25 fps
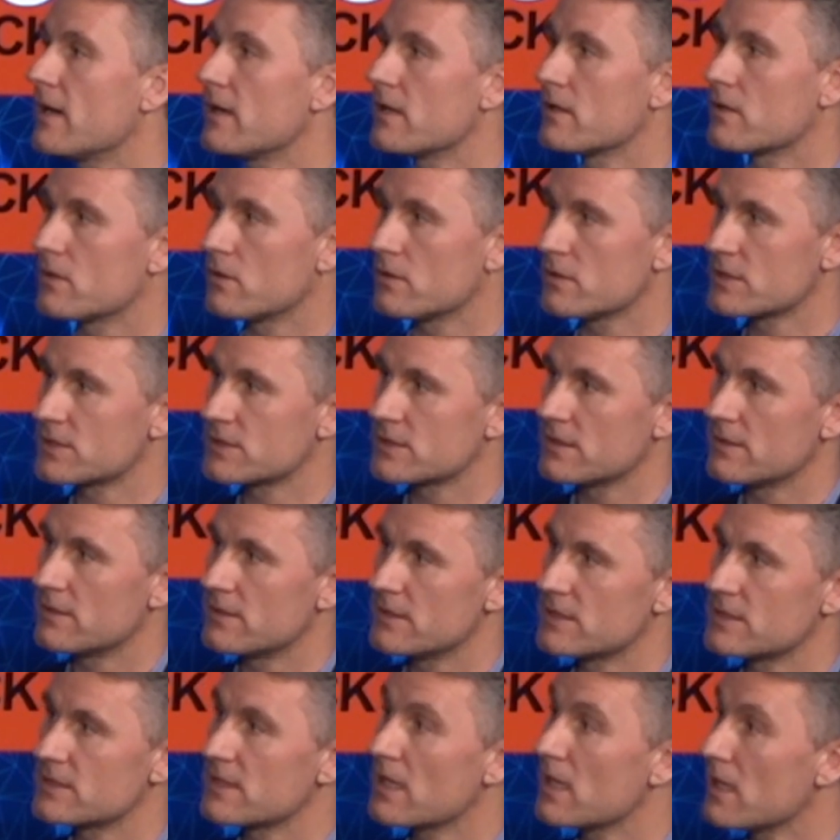high cost at
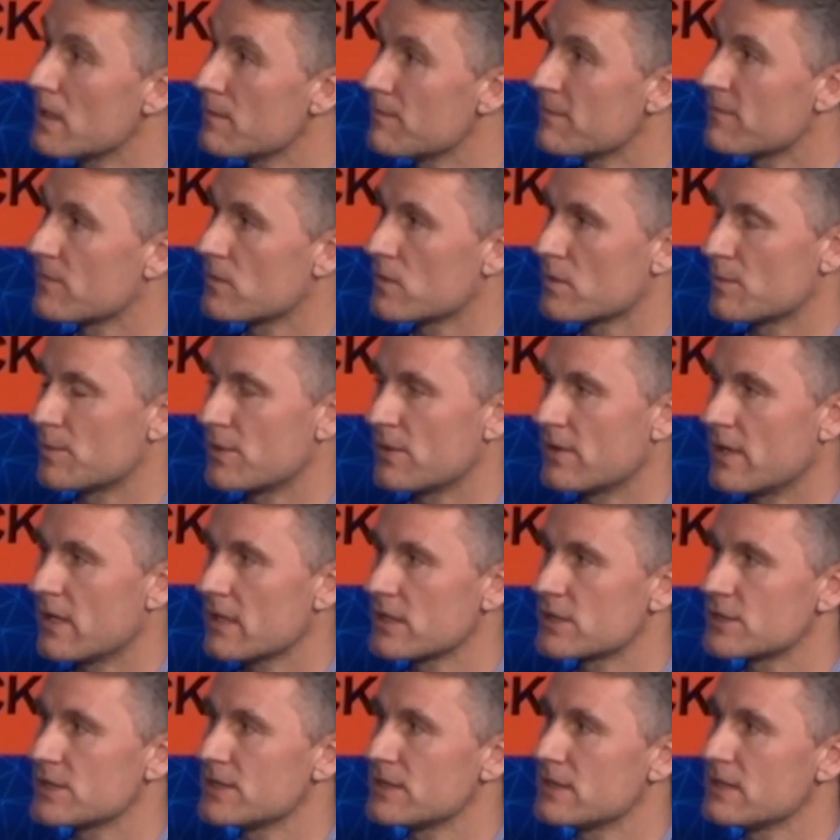this time for
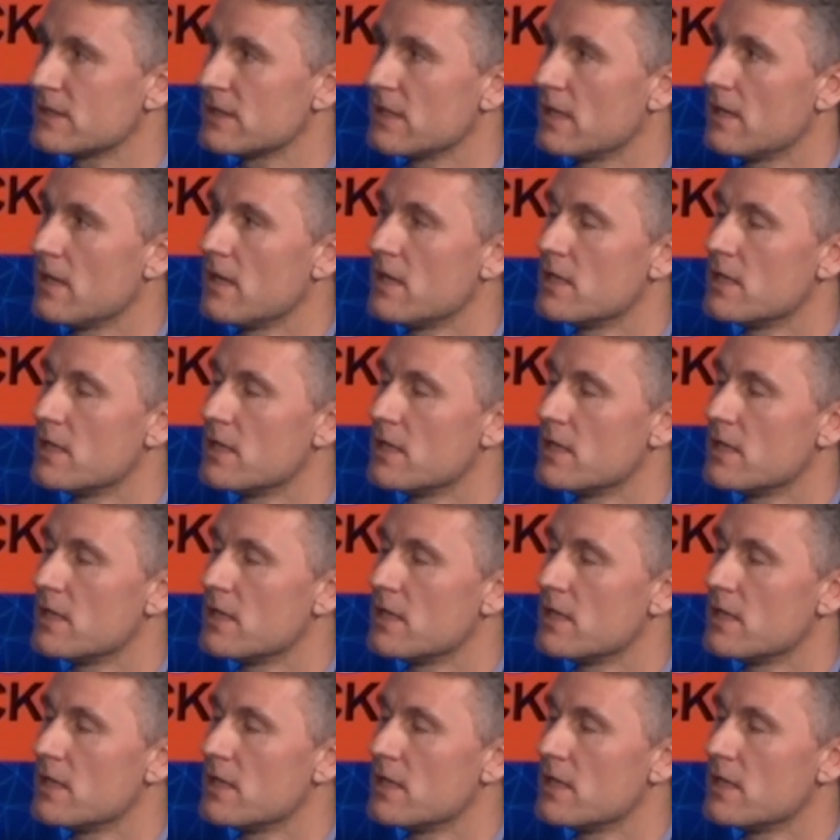production.